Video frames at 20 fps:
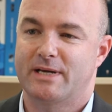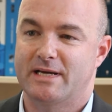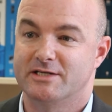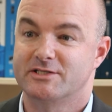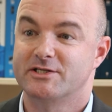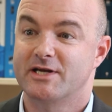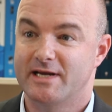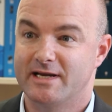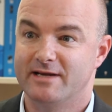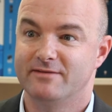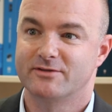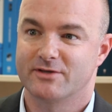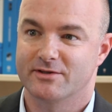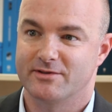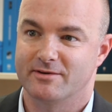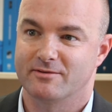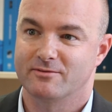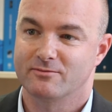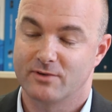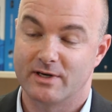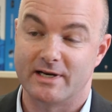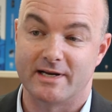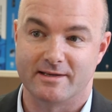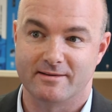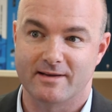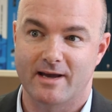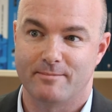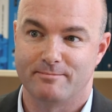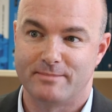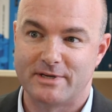be achieved to the
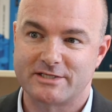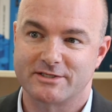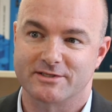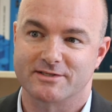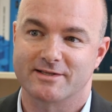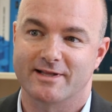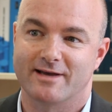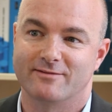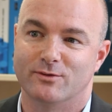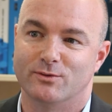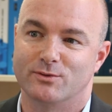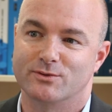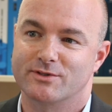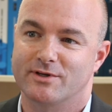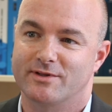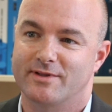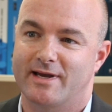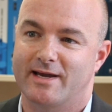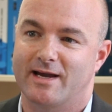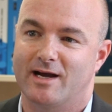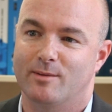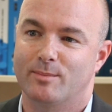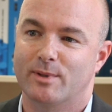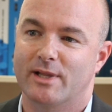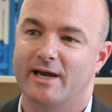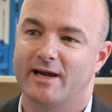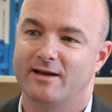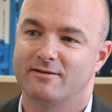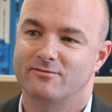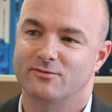really ambitious levels that they are
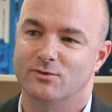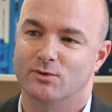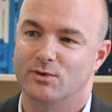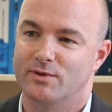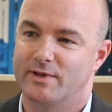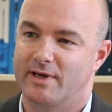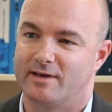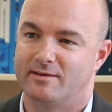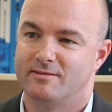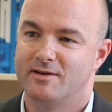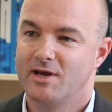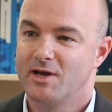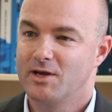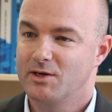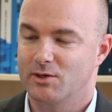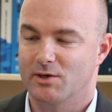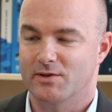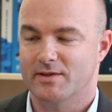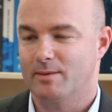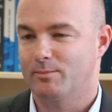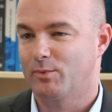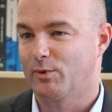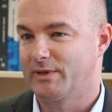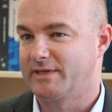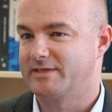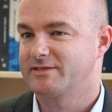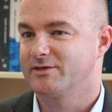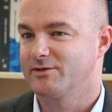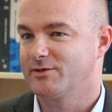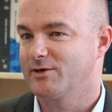planned for, then that
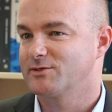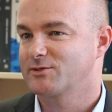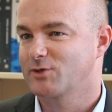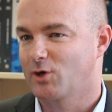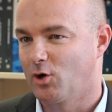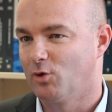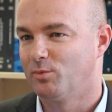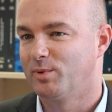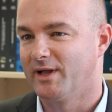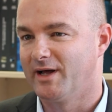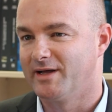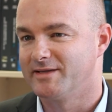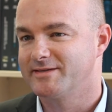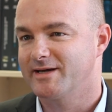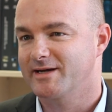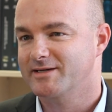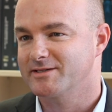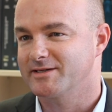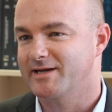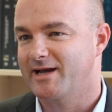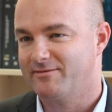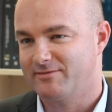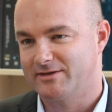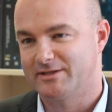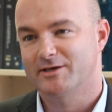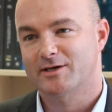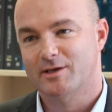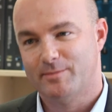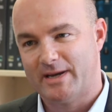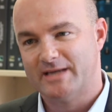points to those coal plants actually having
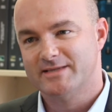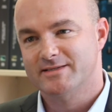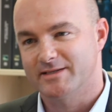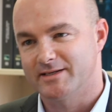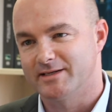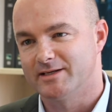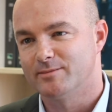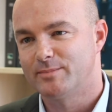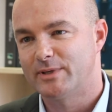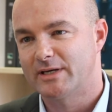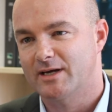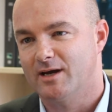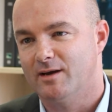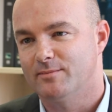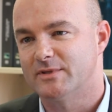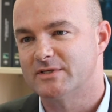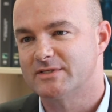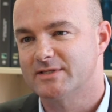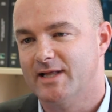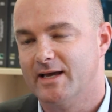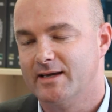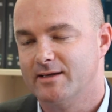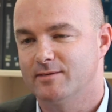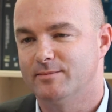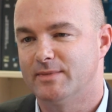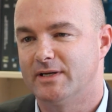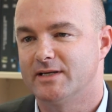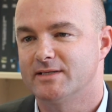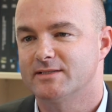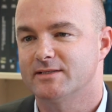the capacity to pick up the slack in
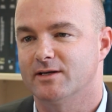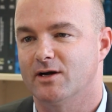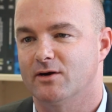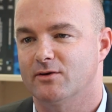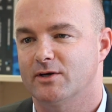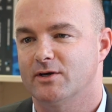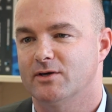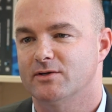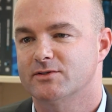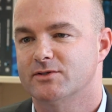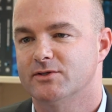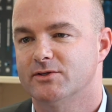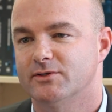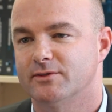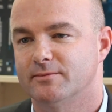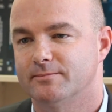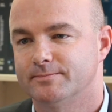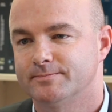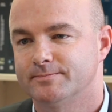many scenarios too.